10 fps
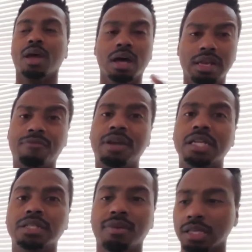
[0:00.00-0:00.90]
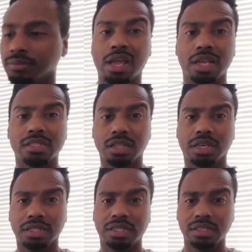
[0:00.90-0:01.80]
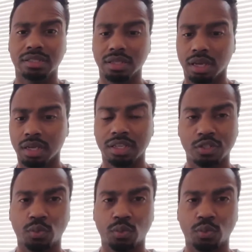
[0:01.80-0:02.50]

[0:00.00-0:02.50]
Not financial advice. Now let's look at this this